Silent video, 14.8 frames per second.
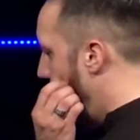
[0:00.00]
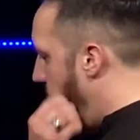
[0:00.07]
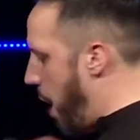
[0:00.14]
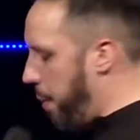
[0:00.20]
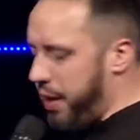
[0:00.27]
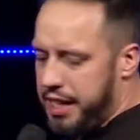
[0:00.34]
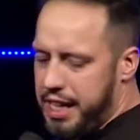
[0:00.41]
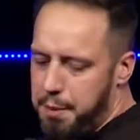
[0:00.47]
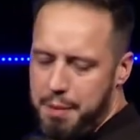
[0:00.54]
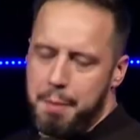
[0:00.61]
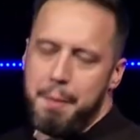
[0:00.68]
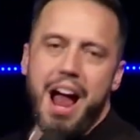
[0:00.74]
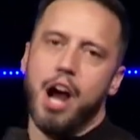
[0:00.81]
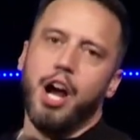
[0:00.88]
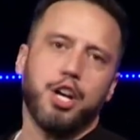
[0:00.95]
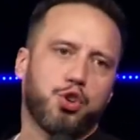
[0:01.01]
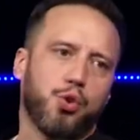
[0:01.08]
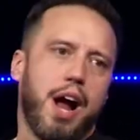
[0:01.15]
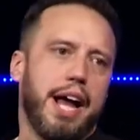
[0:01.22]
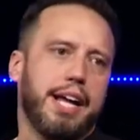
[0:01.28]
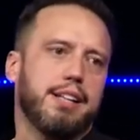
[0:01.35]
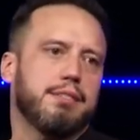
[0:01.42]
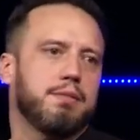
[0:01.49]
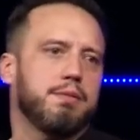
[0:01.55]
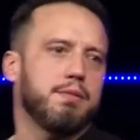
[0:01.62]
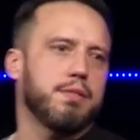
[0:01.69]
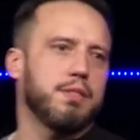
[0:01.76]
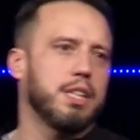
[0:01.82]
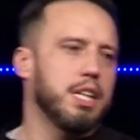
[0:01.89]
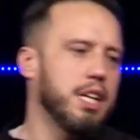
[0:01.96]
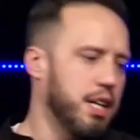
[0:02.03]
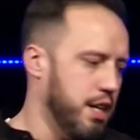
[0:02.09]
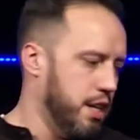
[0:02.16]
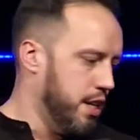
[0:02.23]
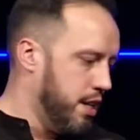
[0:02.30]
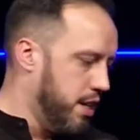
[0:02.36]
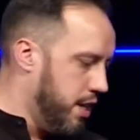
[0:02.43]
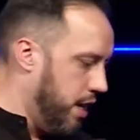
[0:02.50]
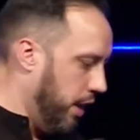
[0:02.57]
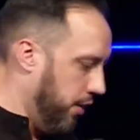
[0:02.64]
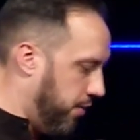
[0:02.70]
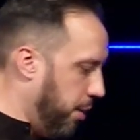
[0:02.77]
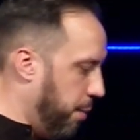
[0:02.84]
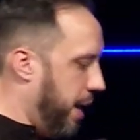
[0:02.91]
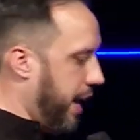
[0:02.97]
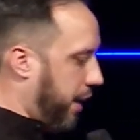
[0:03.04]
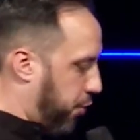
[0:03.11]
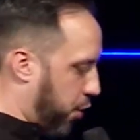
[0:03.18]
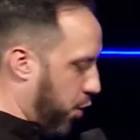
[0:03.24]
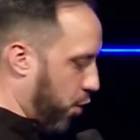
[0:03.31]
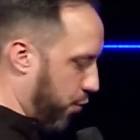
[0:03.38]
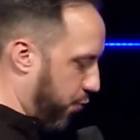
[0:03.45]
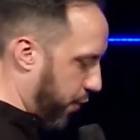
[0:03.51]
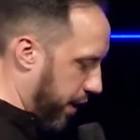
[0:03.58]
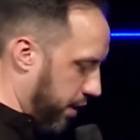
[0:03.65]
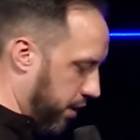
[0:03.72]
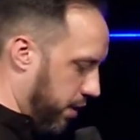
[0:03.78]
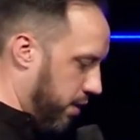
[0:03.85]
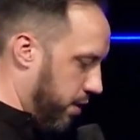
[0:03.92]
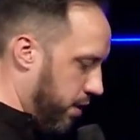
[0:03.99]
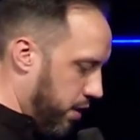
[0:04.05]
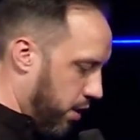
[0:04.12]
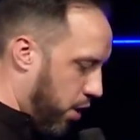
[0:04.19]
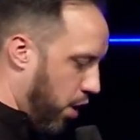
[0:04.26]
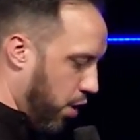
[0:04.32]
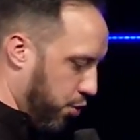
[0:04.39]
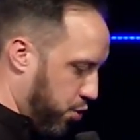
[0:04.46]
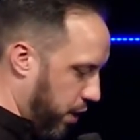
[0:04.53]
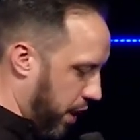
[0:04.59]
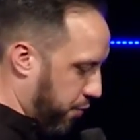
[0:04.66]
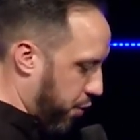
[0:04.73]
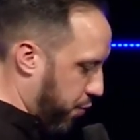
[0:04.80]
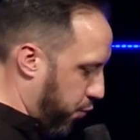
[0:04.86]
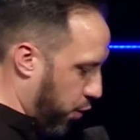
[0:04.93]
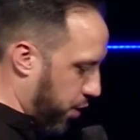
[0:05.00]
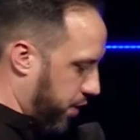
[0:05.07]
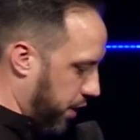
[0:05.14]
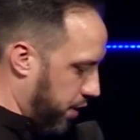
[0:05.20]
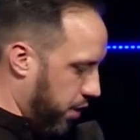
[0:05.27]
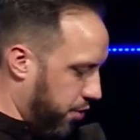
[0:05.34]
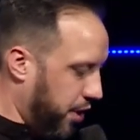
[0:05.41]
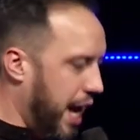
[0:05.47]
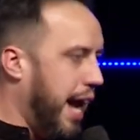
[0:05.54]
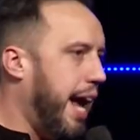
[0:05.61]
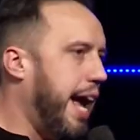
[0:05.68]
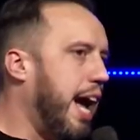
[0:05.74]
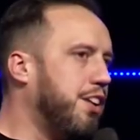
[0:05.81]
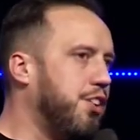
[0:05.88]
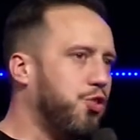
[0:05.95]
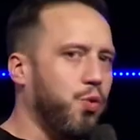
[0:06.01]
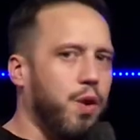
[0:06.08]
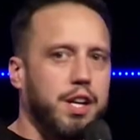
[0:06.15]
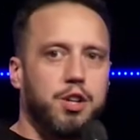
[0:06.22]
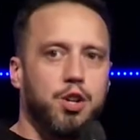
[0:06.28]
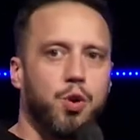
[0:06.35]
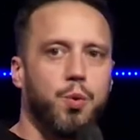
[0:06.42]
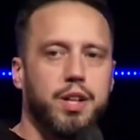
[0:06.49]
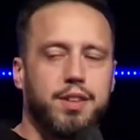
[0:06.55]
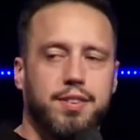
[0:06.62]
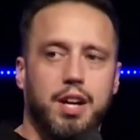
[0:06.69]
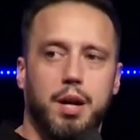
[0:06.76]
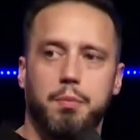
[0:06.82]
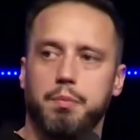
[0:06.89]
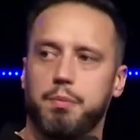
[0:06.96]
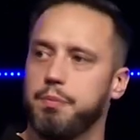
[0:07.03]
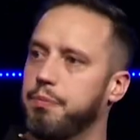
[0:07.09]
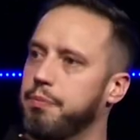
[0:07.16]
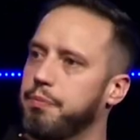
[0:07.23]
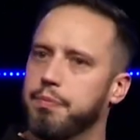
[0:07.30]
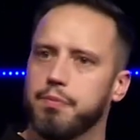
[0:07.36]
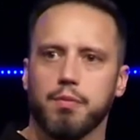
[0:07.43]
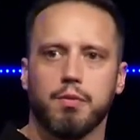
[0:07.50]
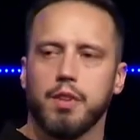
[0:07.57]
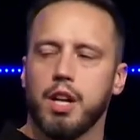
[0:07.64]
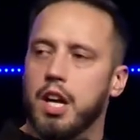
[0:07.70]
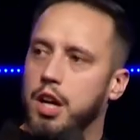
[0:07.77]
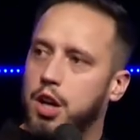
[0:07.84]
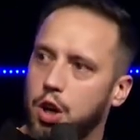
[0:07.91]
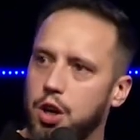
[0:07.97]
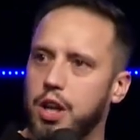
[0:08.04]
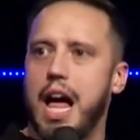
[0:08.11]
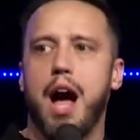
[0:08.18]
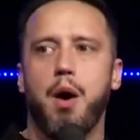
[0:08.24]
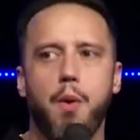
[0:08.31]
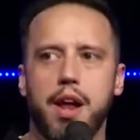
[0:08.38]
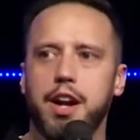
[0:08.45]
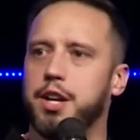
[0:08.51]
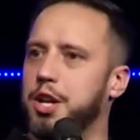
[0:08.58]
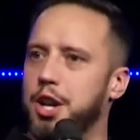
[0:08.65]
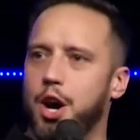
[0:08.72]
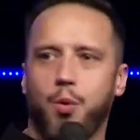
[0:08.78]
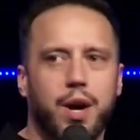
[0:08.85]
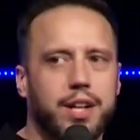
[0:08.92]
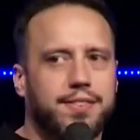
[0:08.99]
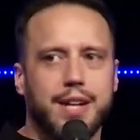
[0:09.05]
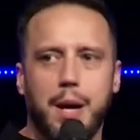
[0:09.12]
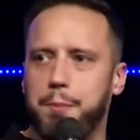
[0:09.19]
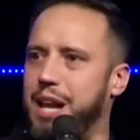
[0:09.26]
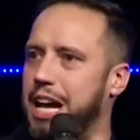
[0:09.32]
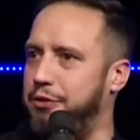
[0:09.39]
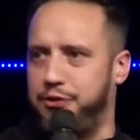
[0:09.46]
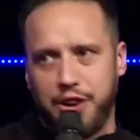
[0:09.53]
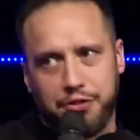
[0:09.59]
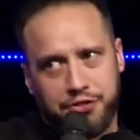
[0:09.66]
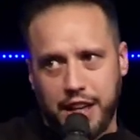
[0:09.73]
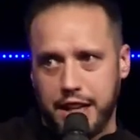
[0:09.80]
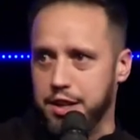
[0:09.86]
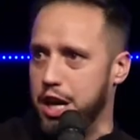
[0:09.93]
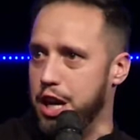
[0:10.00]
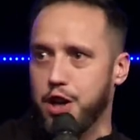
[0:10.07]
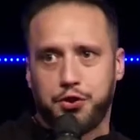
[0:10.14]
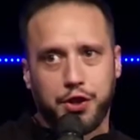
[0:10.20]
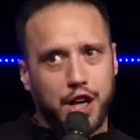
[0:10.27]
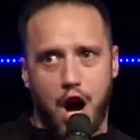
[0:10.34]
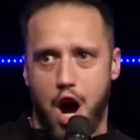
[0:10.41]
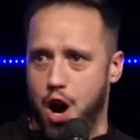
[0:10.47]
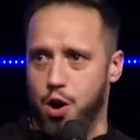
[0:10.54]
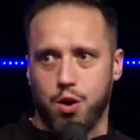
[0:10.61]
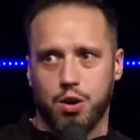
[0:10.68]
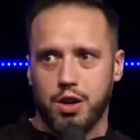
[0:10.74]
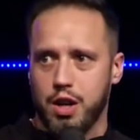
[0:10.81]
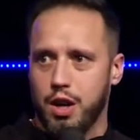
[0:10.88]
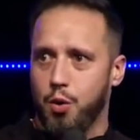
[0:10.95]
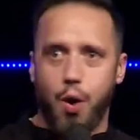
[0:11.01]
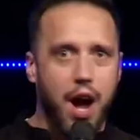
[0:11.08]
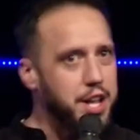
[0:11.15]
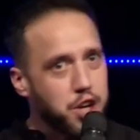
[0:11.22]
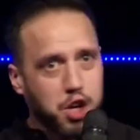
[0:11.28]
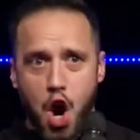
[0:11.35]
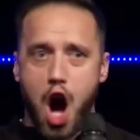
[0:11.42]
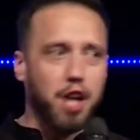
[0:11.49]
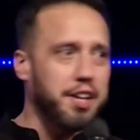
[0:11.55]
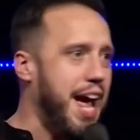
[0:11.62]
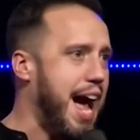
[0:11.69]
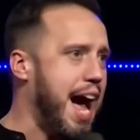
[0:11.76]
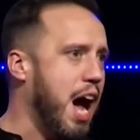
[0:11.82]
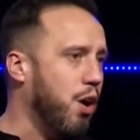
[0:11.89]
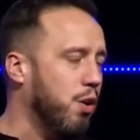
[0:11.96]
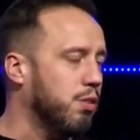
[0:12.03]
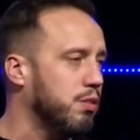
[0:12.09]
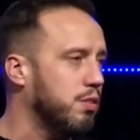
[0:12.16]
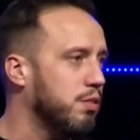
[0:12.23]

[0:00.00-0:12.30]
I'm going to get my marriage right. And some ex-girlfriend calls you after 14 years. Hey, I just want to know what's up. Girl, I wanted to know what's up like 15 years ago. Why you call now?